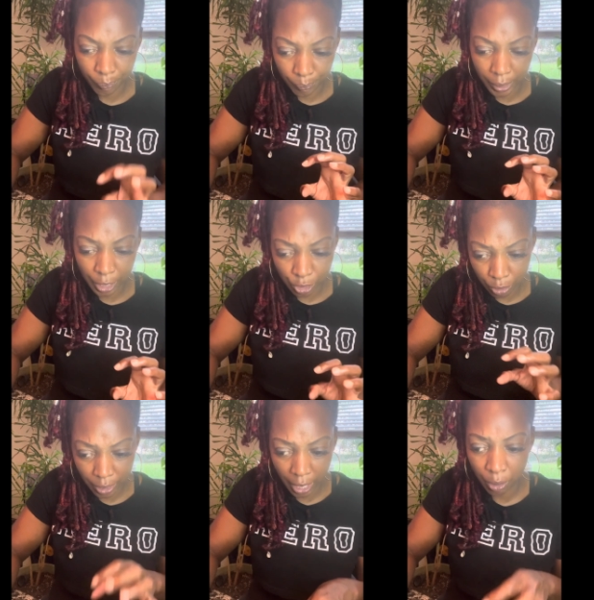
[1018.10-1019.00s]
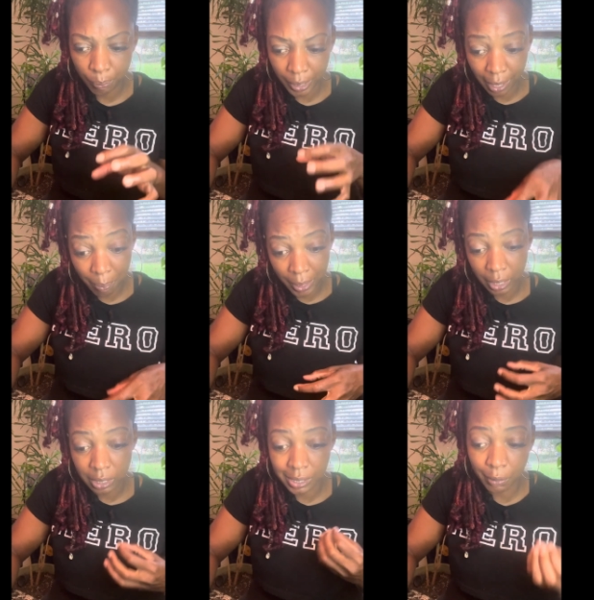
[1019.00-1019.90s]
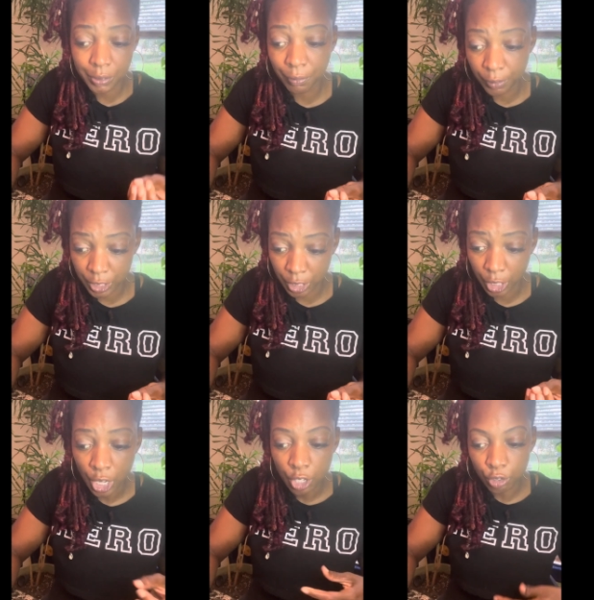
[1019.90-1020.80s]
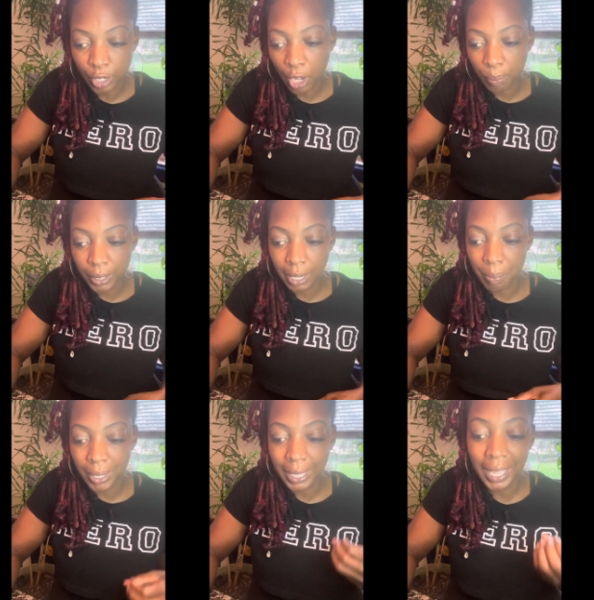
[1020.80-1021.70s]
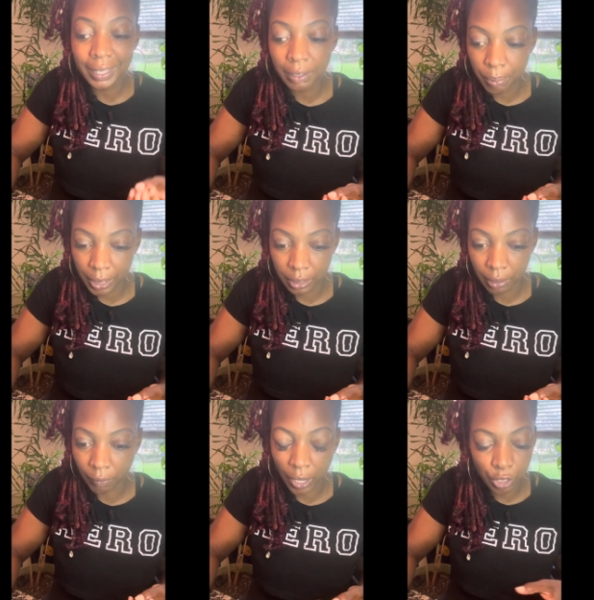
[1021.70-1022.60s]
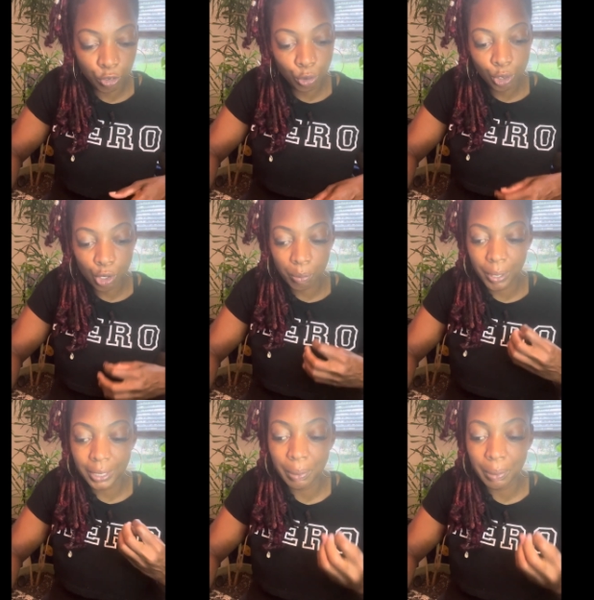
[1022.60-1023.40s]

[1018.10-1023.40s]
because you're now becoming self-sufficient. You're now becoming independent, right? You're no longer being